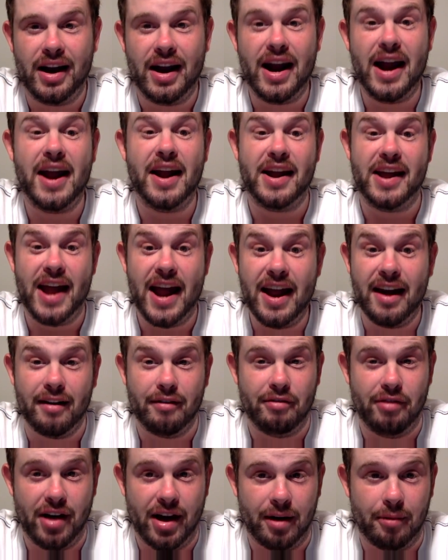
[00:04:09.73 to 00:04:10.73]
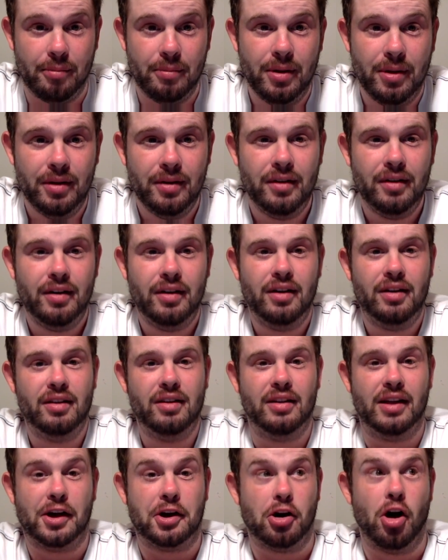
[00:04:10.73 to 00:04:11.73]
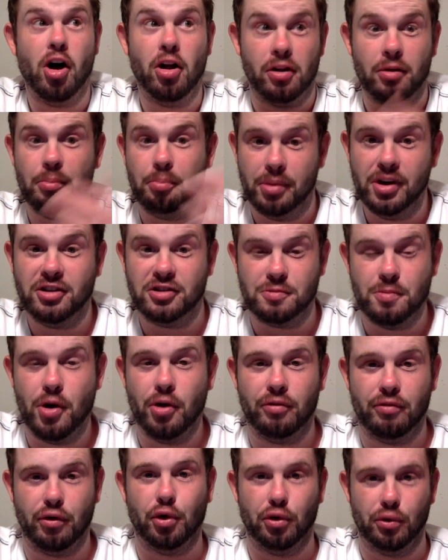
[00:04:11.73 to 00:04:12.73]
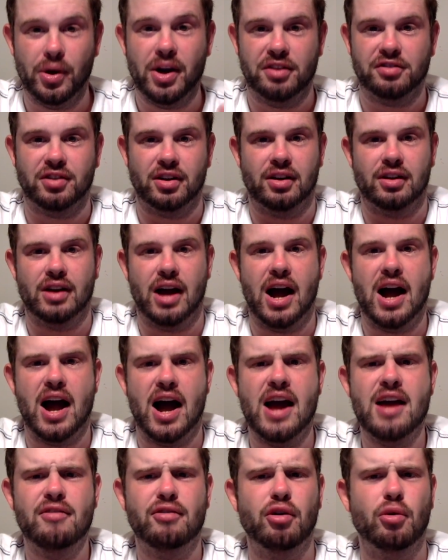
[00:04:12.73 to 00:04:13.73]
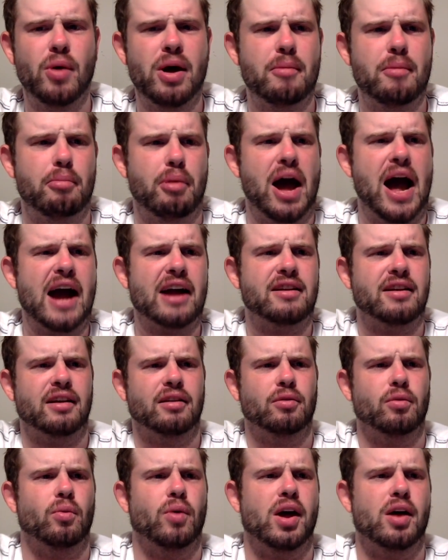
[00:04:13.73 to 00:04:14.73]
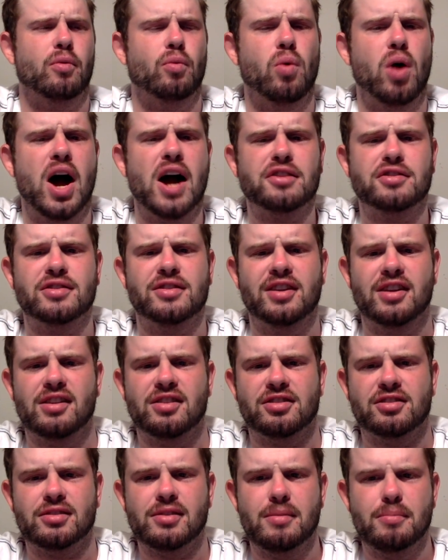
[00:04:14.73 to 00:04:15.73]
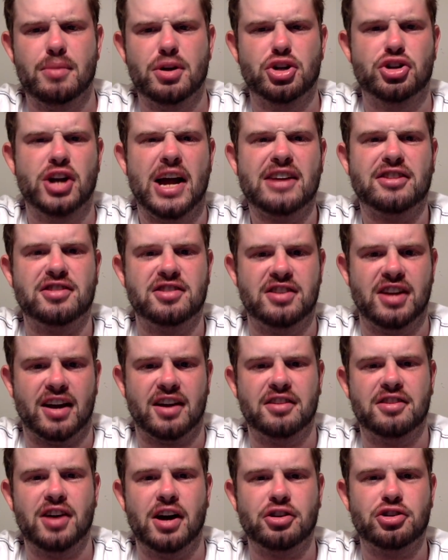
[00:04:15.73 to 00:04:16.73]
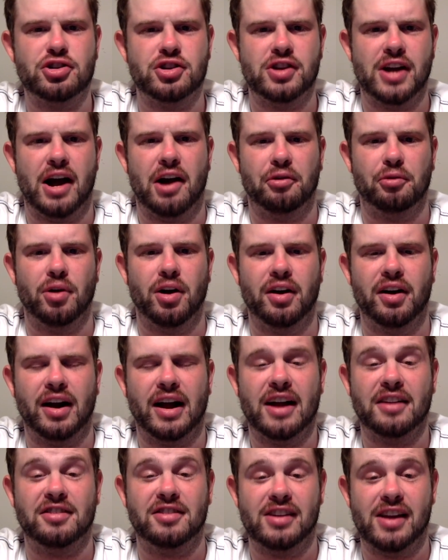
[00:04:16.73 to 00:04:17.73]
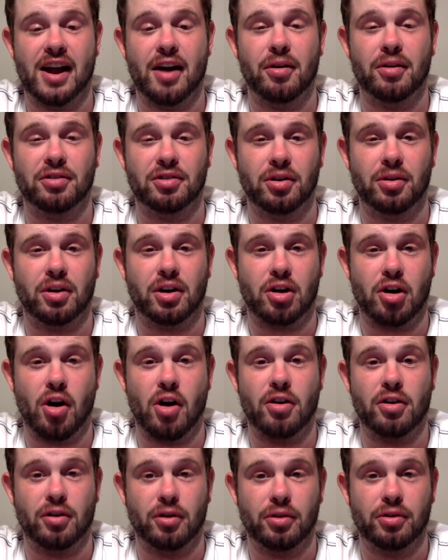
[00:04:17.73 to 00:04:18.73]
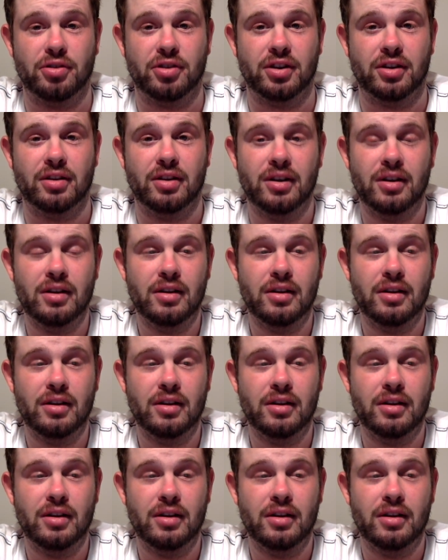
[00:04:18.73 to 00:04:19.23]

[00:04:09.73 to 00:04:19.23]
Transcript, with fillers: eighty-eight of them. They call him beast mode for a reason. I, I even went back and, and watched his majestic touchdown run against the Arizona Cardinals and